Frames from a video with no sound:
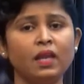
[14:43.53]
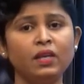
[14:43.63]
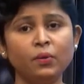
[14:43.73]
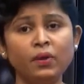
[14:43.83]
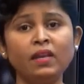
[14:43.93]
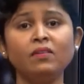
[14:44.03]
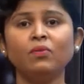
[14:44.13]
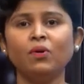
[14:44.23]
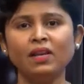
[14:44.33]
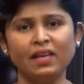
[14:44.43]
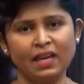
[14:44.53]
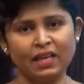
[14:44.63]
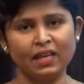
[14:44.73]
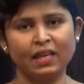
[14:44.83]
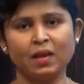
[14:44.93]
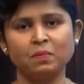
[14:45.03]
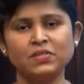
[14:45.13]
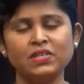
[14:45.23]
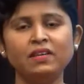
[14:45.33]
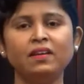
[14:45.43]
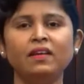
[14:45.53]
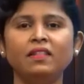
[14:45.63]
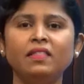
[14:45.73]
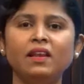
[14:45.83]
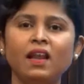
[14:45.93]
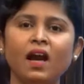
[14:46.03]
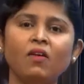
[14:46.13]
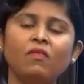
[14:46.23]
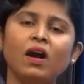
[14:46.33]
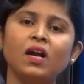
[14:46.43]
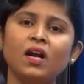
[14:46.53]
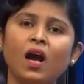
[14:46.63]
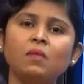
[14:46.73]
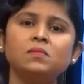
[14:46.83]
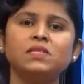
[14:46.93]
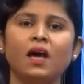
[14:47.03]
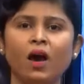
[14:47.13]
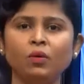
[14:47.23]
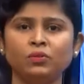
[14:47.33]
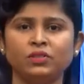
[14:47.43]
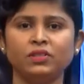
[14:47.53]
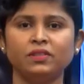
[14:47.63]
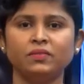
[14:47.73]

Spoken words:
During a volcanic eruption, the lava comes out,